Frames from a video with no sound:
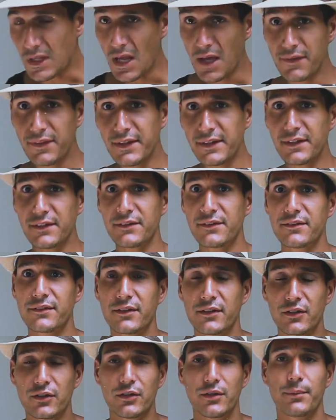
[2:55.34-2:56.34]
I think this is
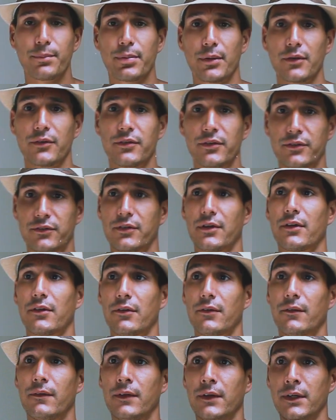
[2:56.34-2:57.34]
a good approach in
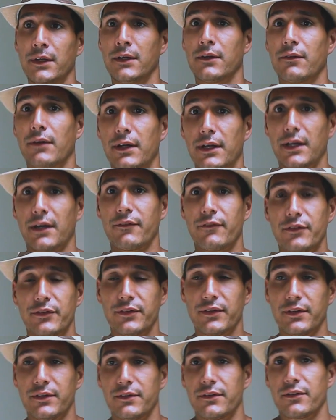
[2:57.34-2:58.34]
general, right?
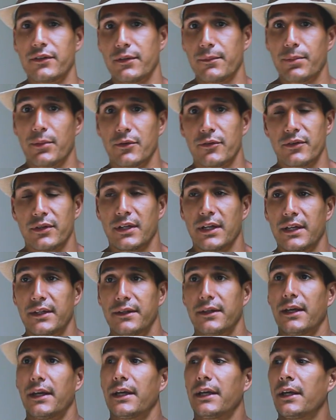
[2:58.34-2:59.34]
Obviously, this is the approach that I
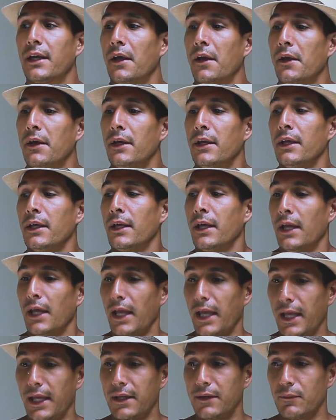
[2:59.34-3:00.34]
take.
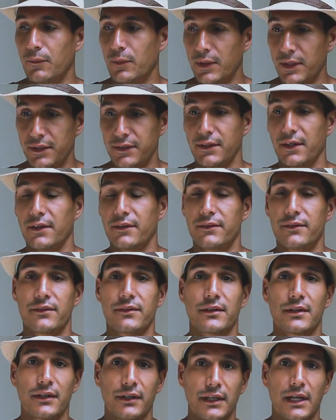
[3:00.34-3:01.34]
And what it does
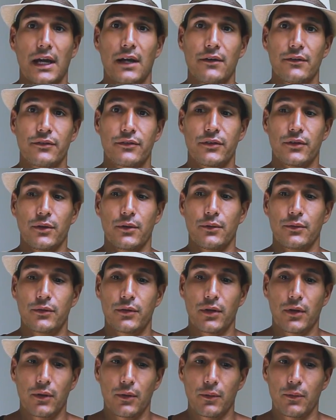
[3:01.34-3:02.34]
is it allows you
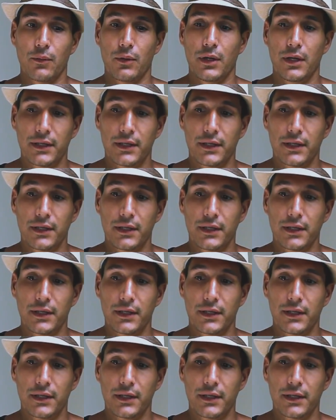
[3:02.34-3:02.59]
to